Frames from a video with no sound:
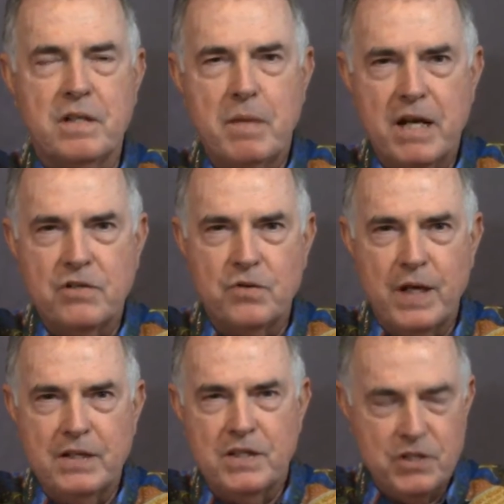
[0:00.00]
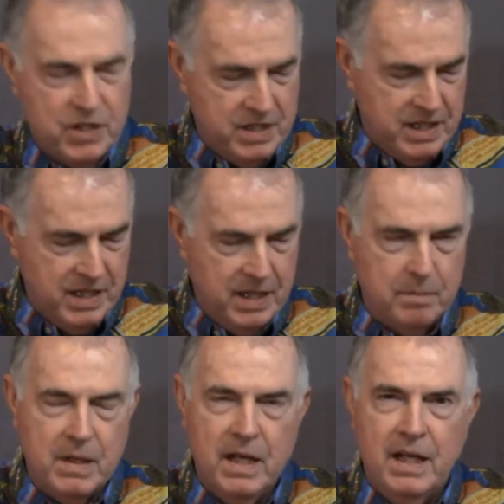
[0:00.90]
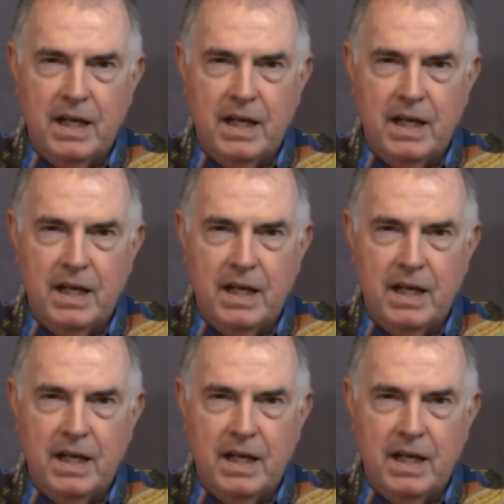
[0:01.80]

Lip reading: on the mayor's transition team.